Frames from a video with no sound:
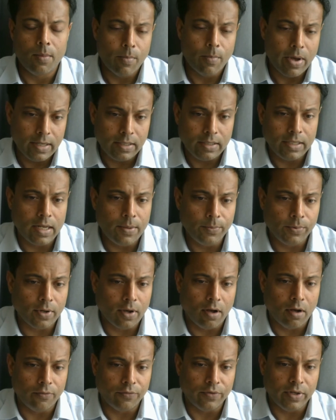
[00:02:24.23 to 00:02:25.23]
But in terms
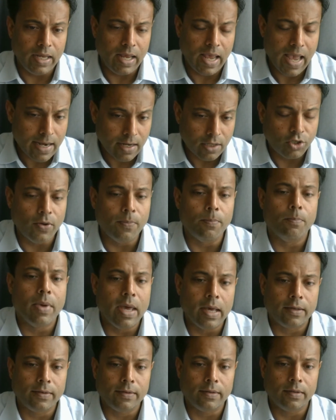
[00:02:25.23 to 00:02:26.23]
of the energy
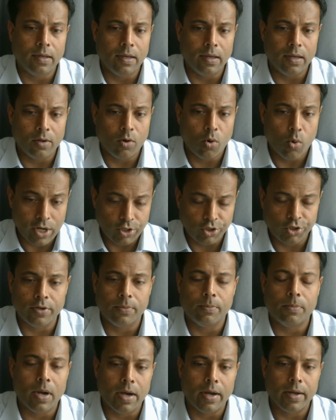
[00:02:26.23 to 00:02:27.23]
mix
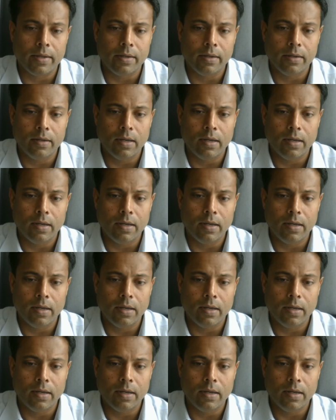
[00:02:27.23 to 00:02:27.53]
question mark,